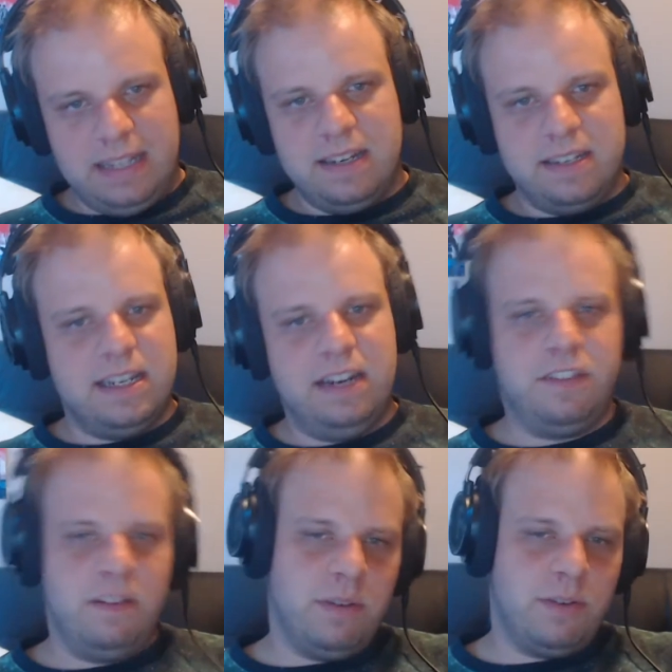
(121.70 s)
the
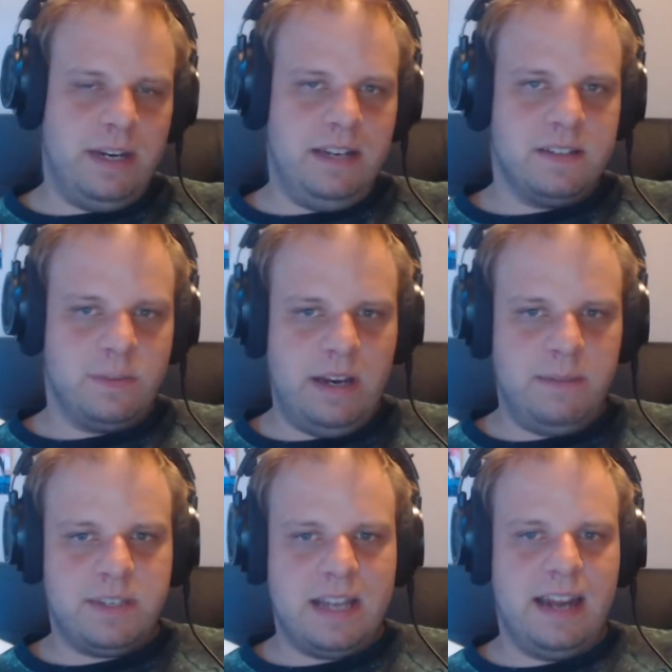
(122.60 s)
distinction between
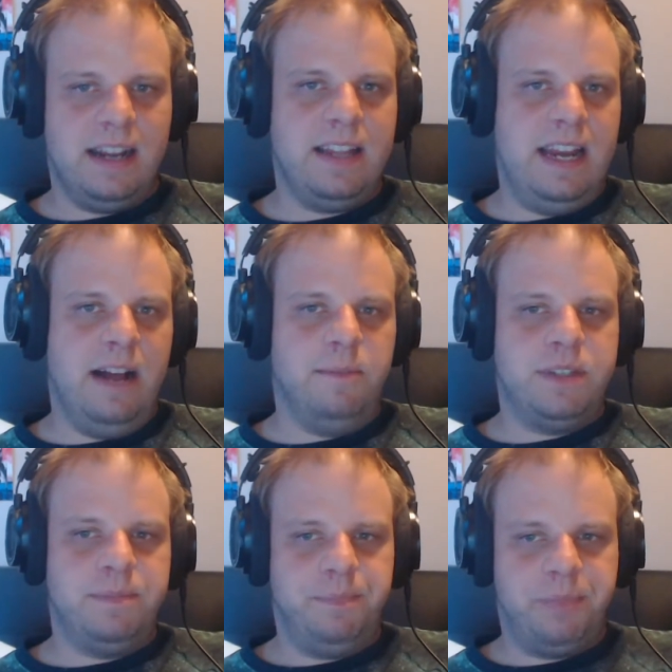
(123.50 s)
sweeps and
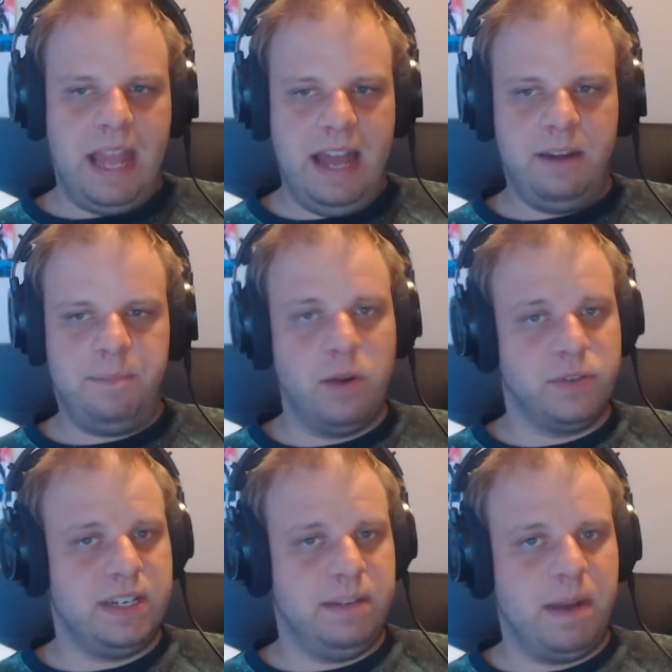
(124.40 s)
cleanups and
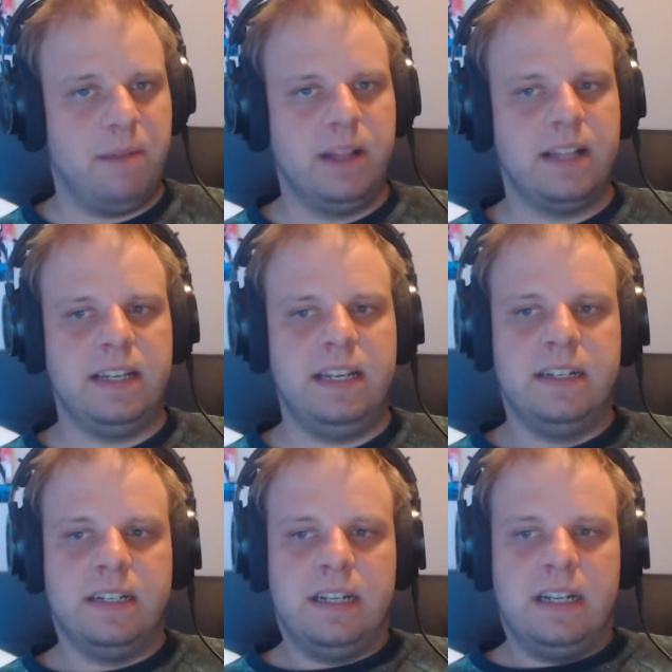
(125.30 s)
post it publicly.
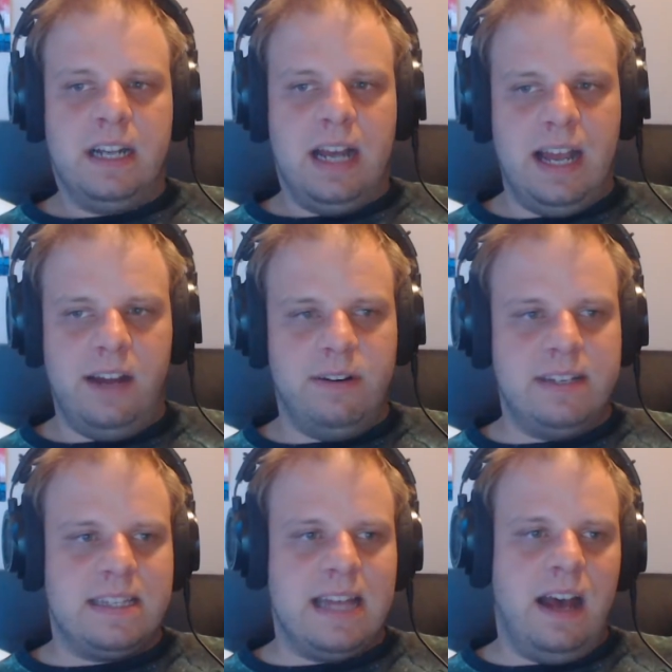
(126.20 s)
I
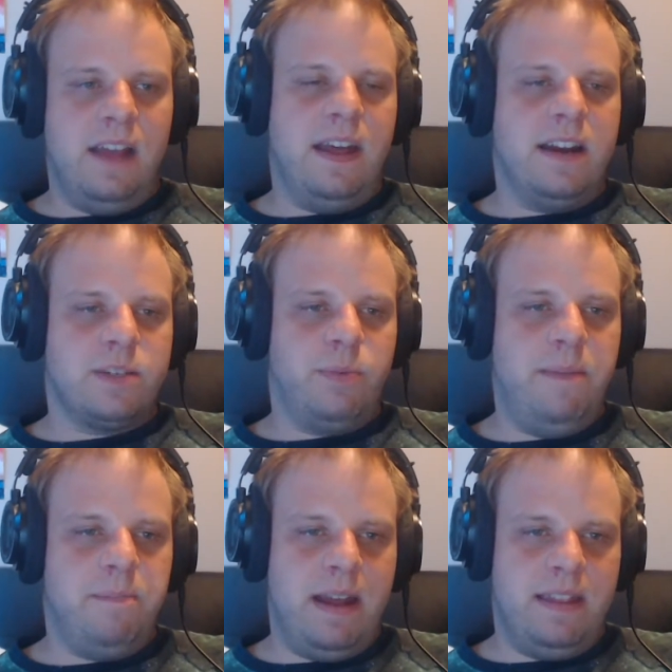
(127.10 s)
always thought that a
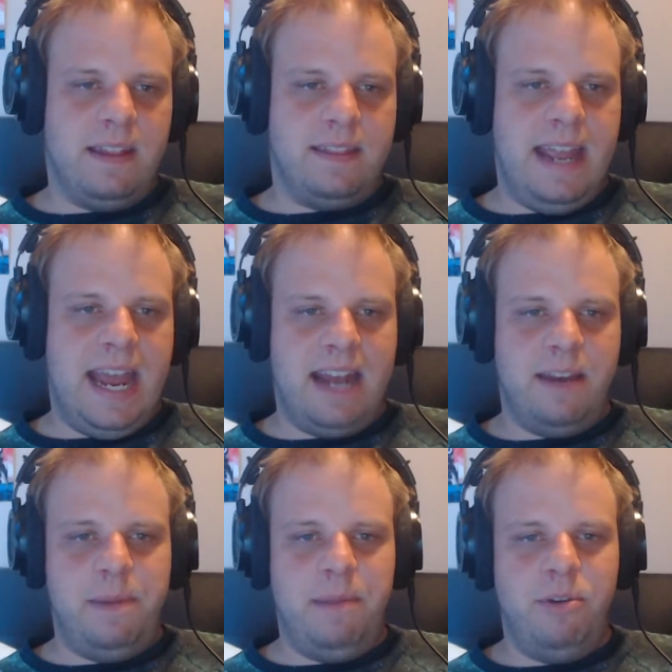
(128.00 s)
sweep meant that they had
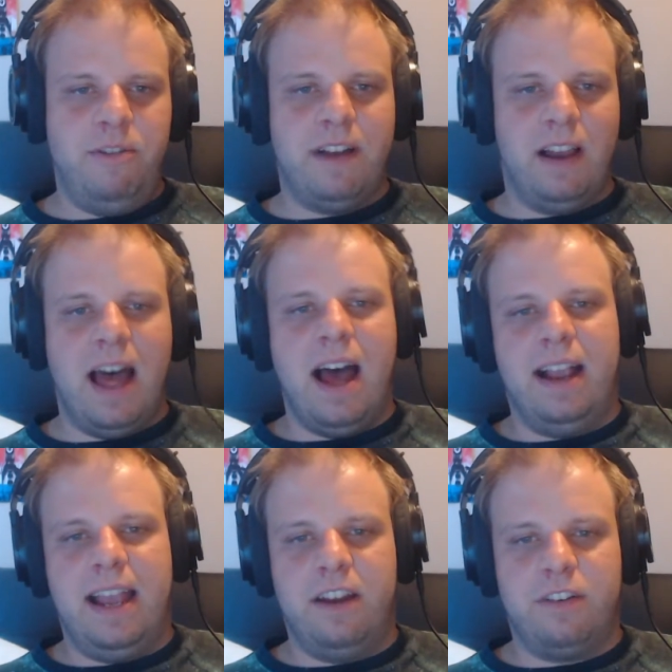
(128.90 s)
to be moved
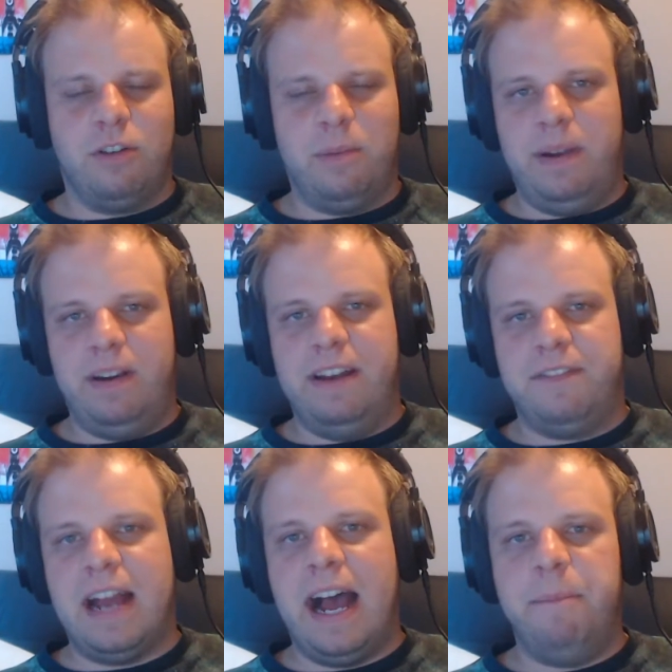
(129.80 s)
along in a short period
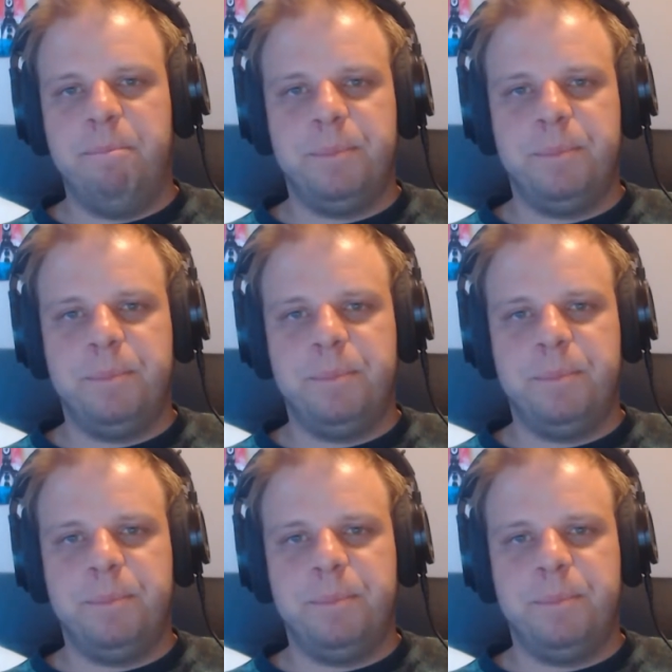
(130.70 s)
of time.